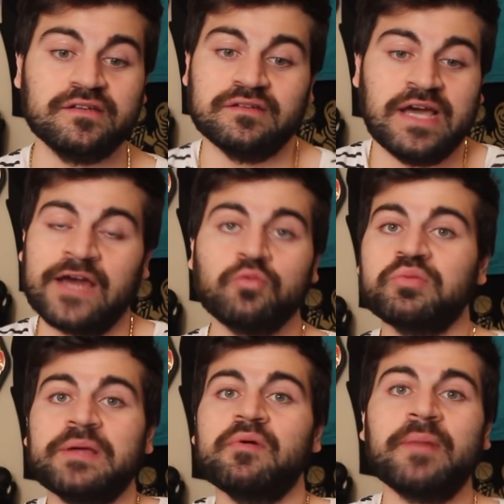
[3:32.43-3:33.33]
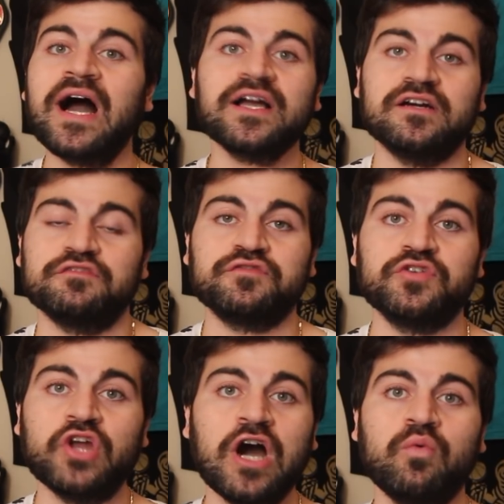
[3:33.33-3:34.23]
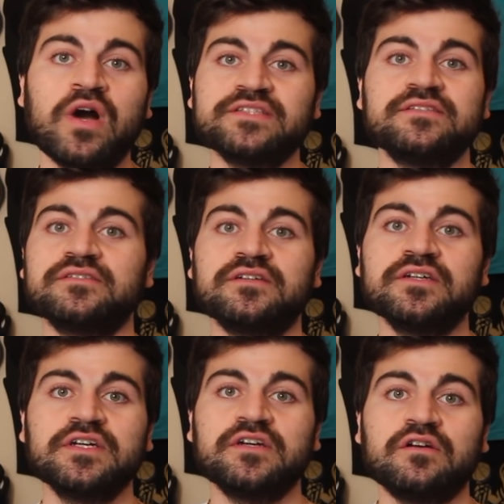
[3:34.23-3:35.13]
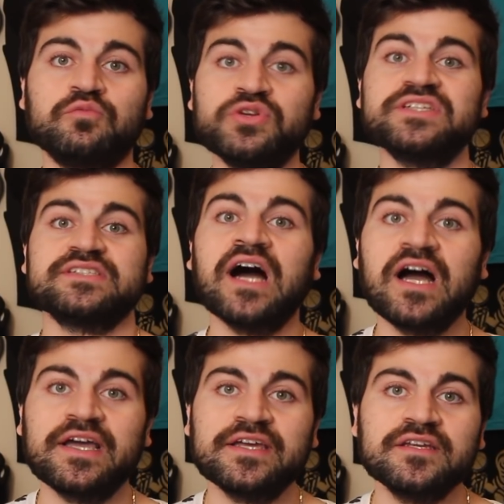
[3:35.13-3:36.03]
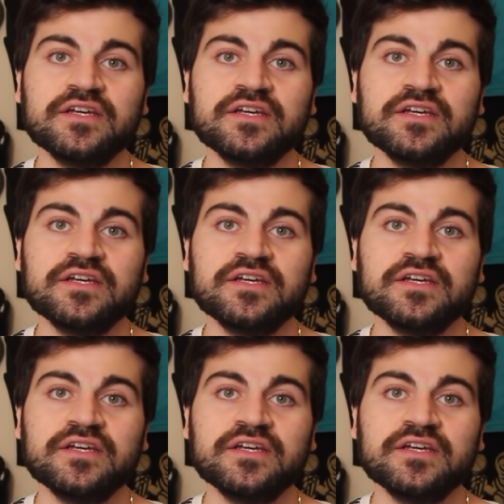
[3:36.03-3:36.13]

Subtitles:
And I don't blame Ibaka for not wanting to re-sign,